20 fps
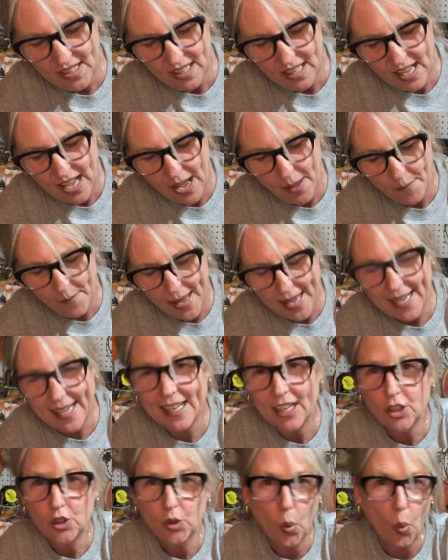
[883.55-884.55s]
I'm
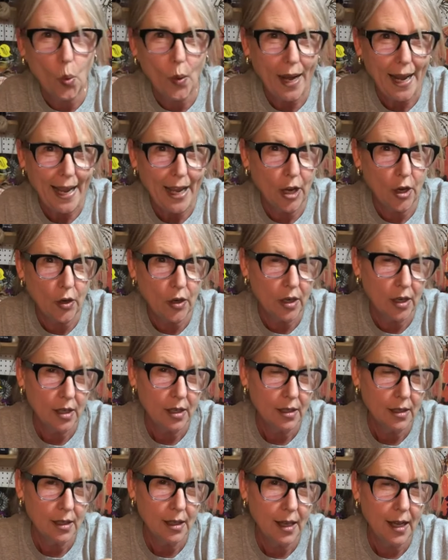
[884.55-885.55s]
making a door hanger.
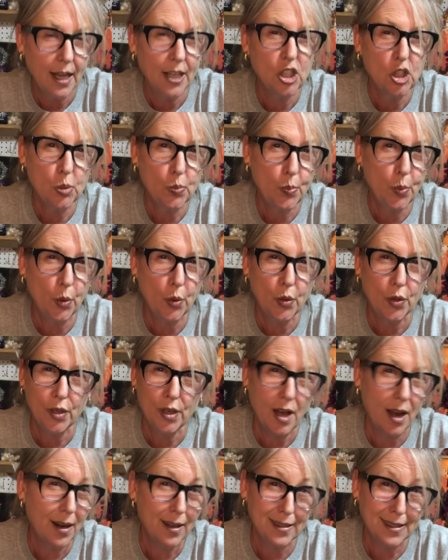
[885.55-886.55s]
A spooky,
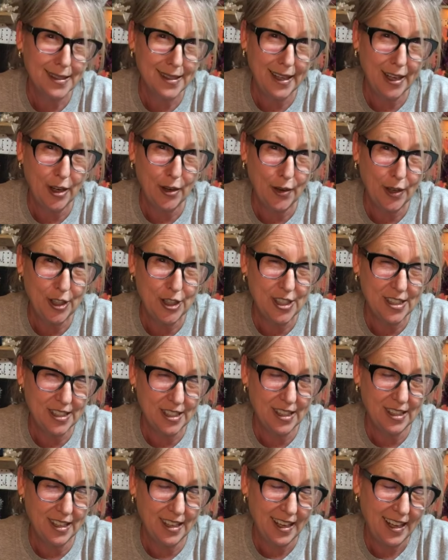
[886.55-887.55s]
not a scary,
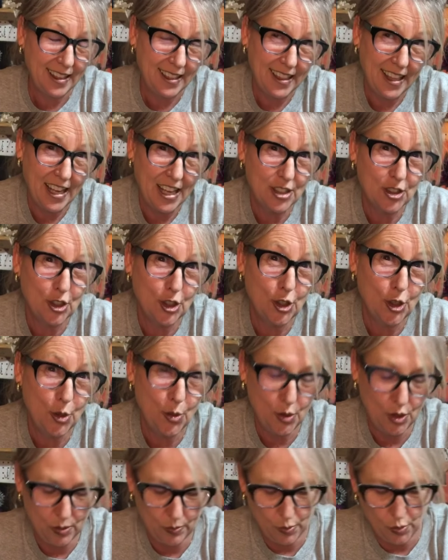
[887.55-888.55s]
I think it's a
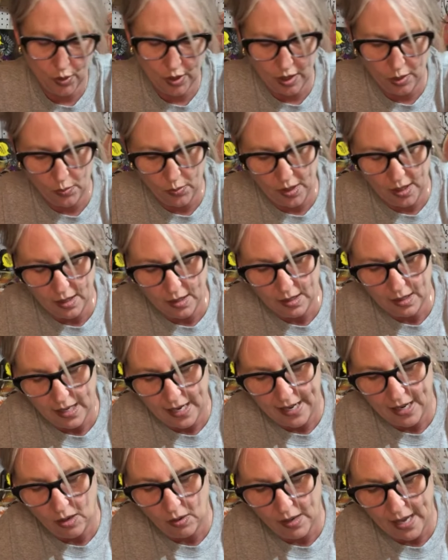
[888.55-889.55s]
cute spooky one.
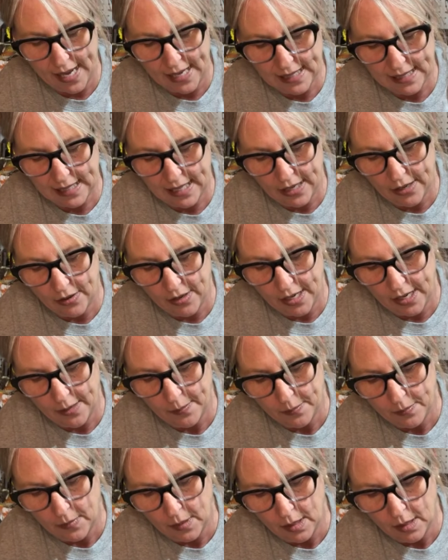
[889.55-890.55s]
I don't like scary.
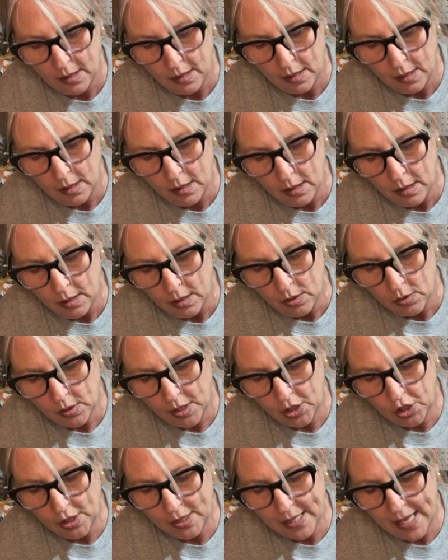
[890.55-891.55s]
So
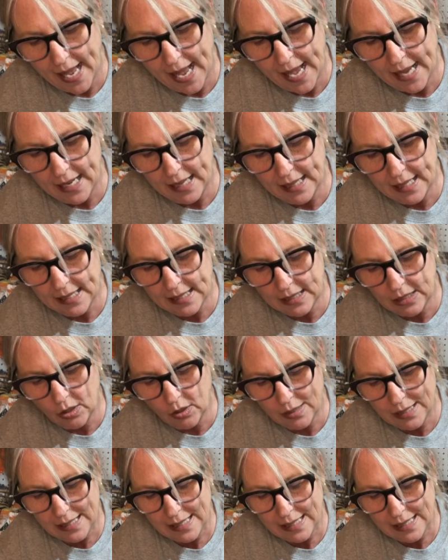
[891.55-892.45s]
I just added this little